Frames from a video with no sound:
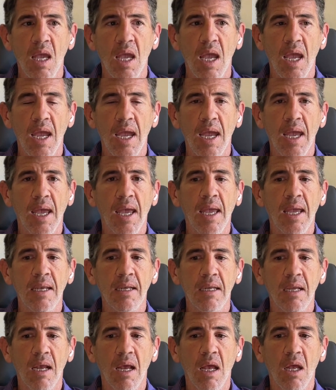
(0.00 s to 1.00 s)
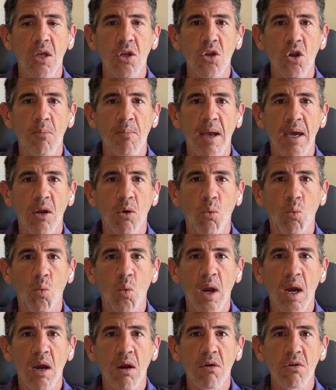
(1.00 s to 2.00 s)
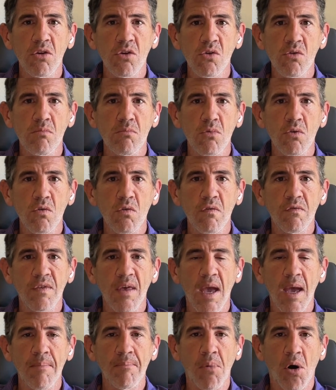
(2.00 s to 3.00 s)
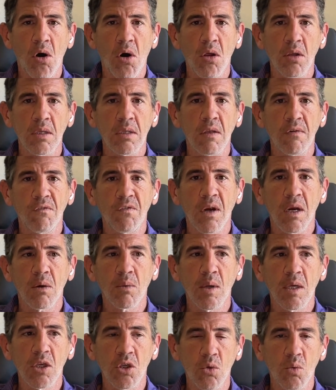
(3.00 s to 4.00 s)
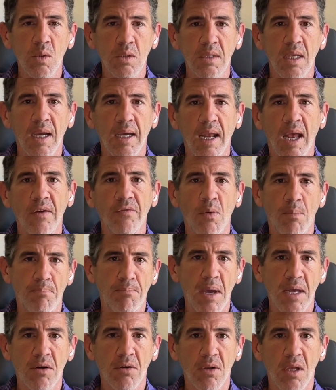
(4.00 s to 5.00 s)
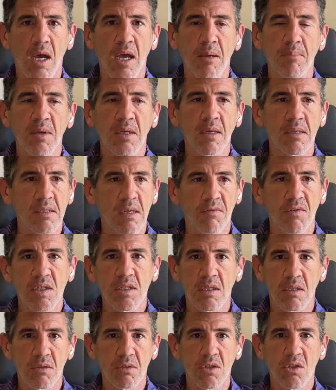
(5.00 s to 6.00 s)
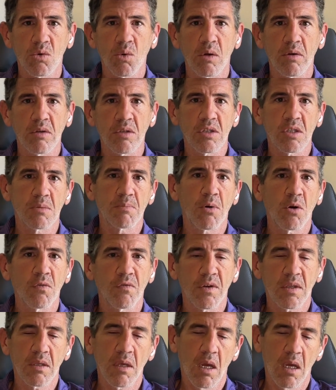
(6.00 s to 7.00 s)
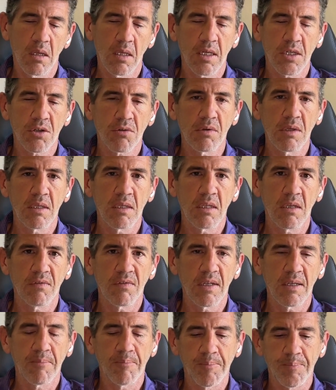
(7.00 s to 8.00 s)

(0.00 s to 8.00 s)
And no matter where you move that ball in the fairway, you will not have a better lie because every single square inch is perfect unless you're in a divot.